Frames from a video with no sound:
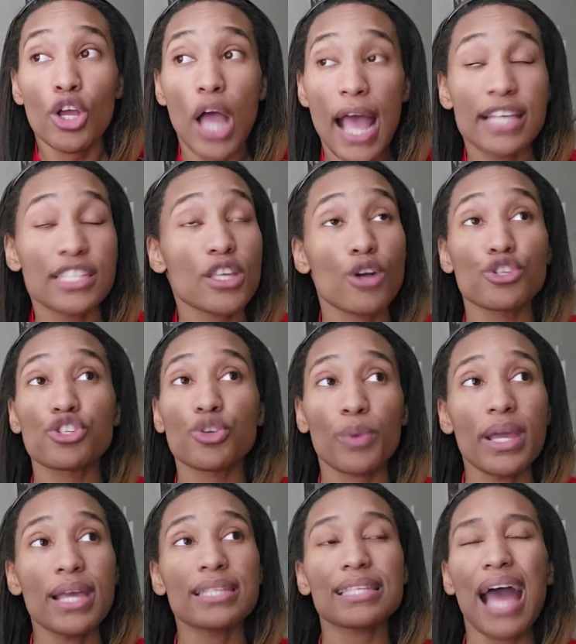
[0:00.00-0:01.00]
And so,
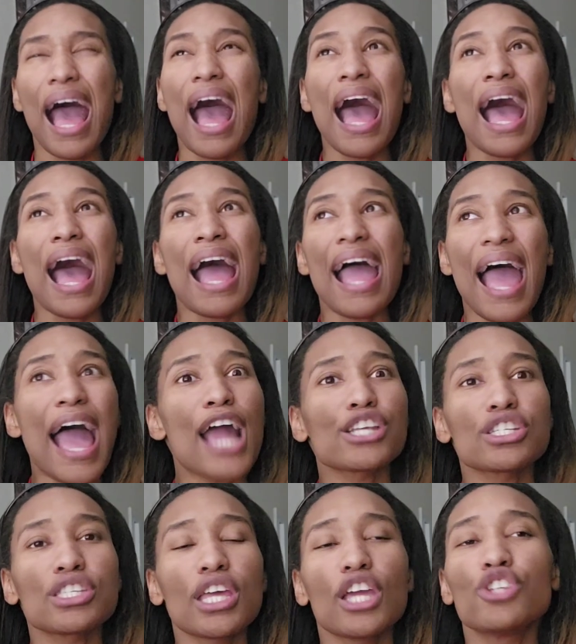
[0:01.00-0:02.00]
Charrisse, I
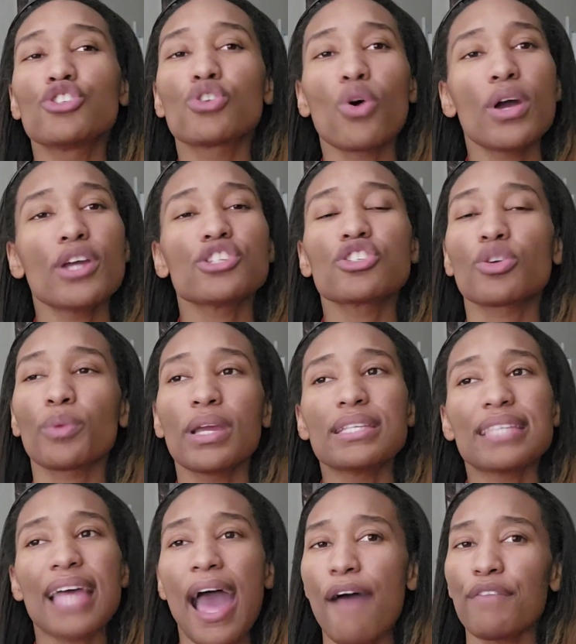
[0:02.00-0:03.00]
actually enjoy Charrisse
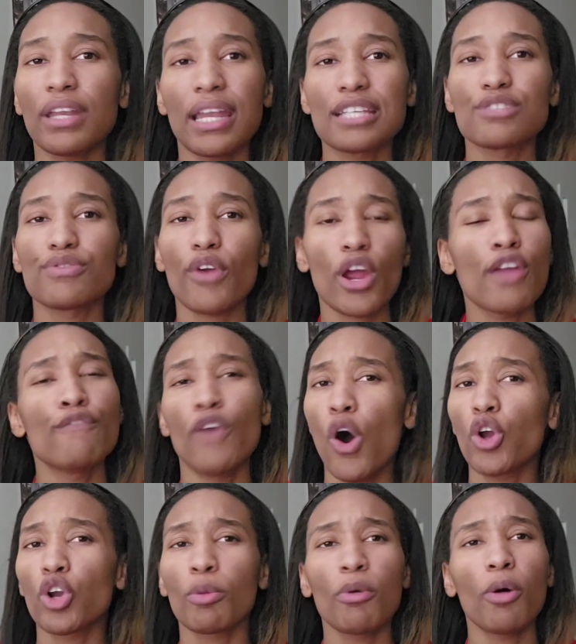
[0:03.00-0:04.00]
having this very
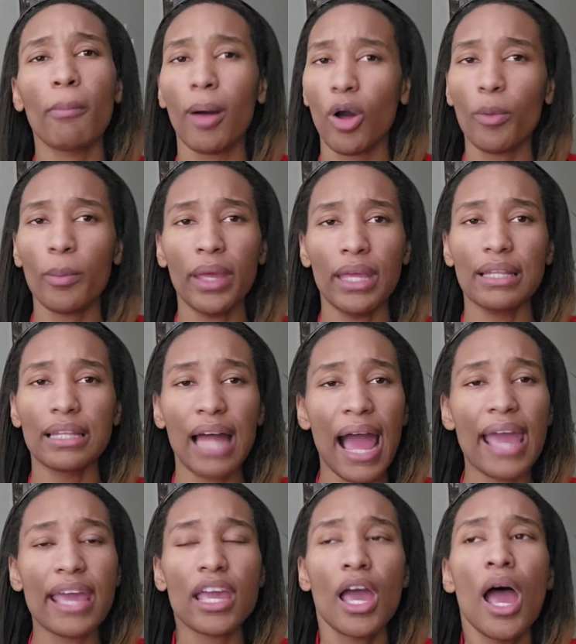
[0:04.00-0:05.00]
vulnerable moment.
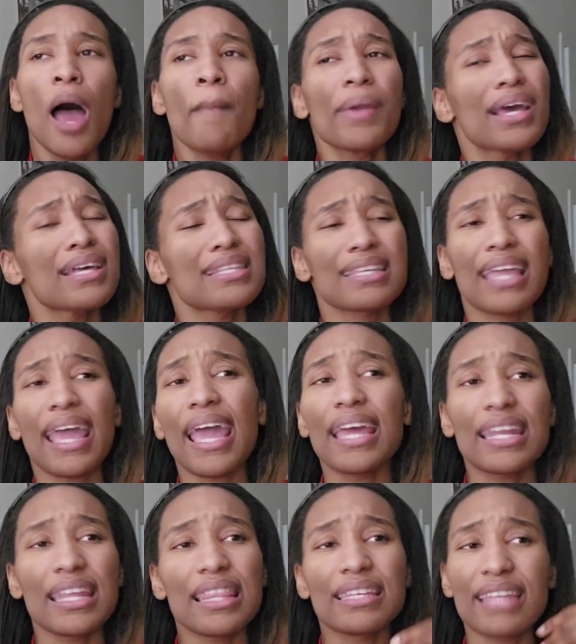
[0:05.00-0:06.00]
Like, because at the
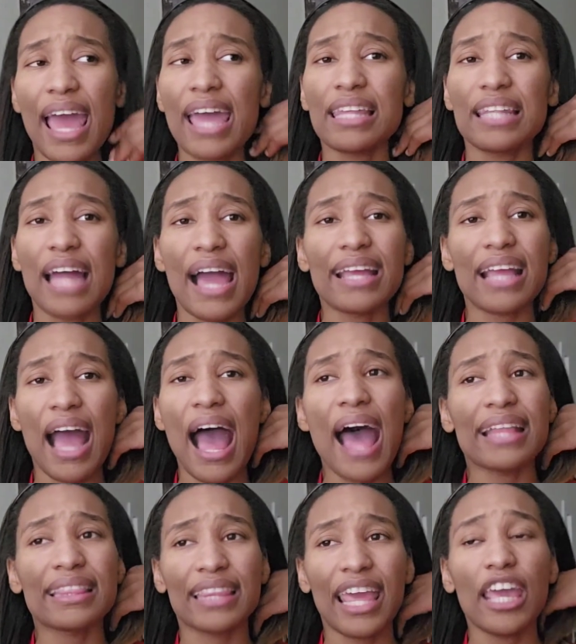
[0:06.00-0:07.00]
end of the day, like
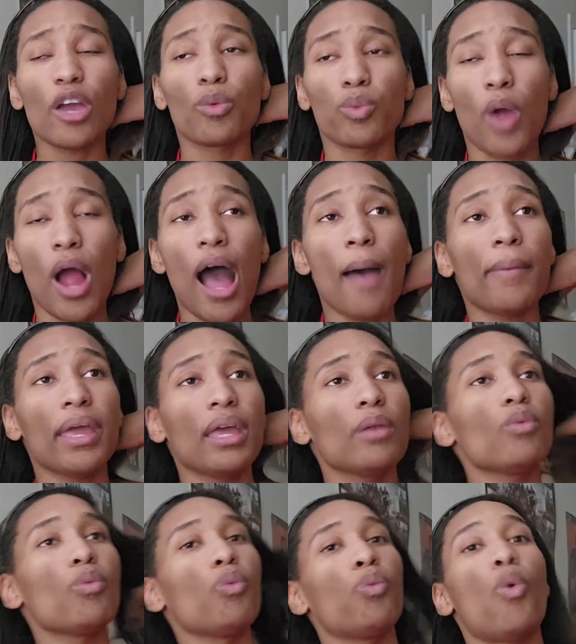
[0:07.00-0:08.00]
I think
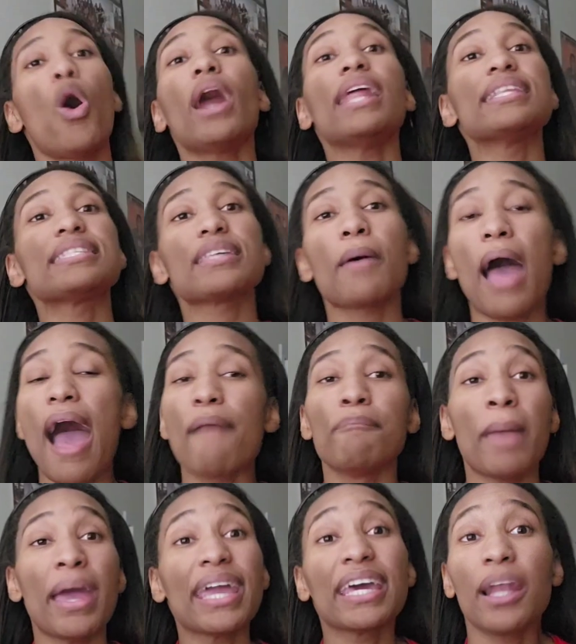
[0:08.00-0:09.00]
Robyn wanted to have,
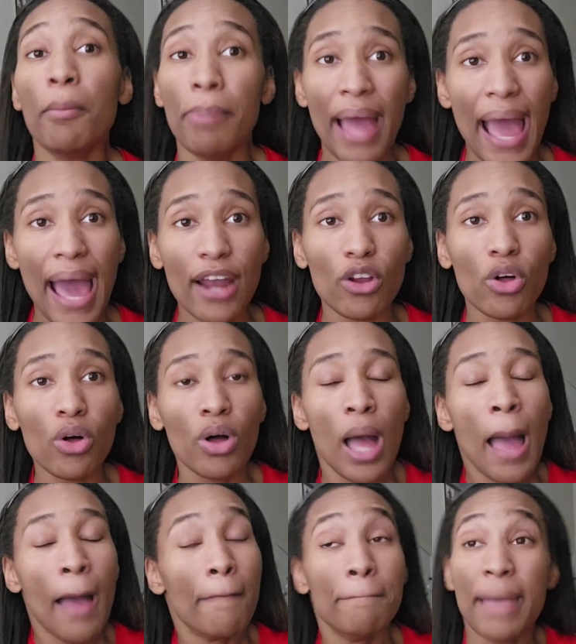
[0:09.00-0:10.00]
make it a battle,
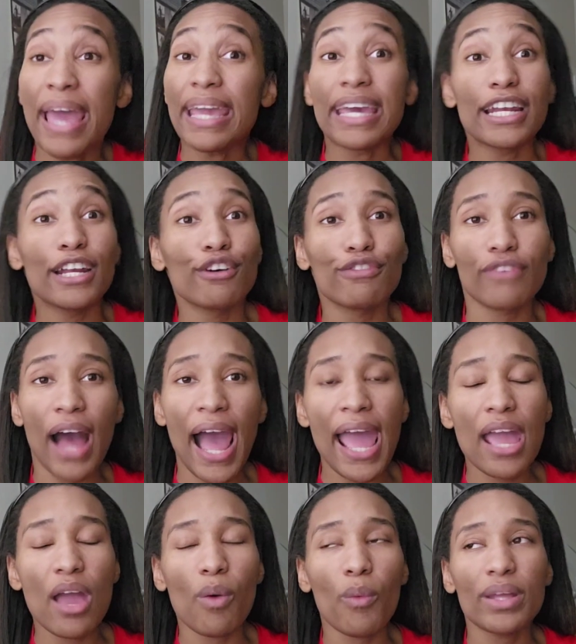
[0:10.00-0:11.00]
make it a
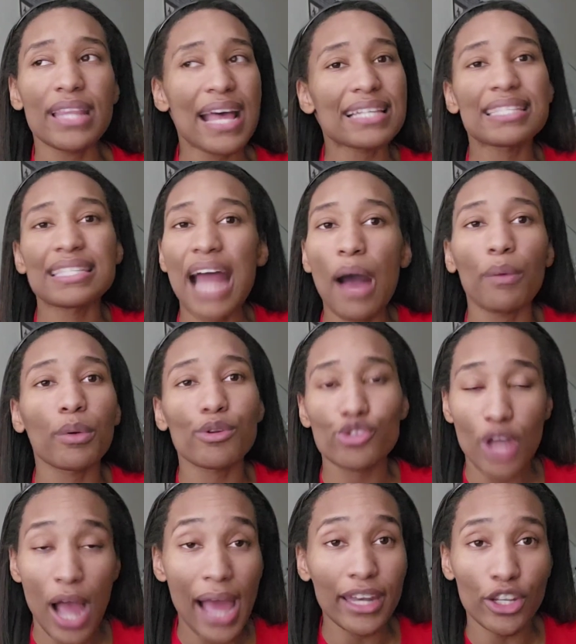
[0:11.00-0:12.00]
fight, when that's not what we're
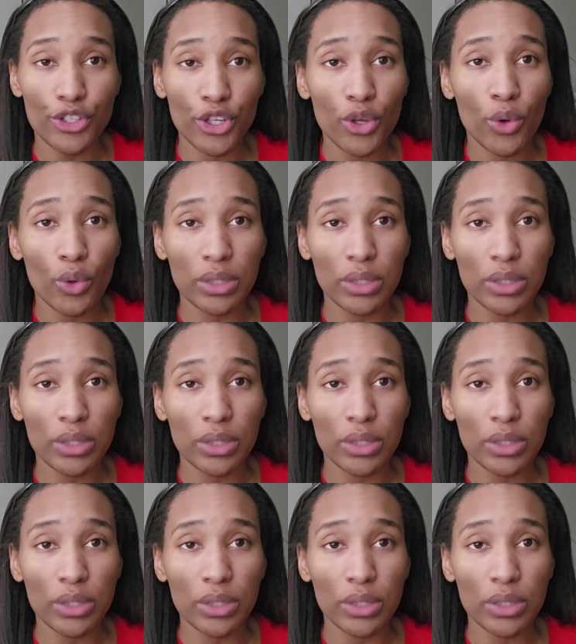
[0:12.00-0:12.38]
trying to do.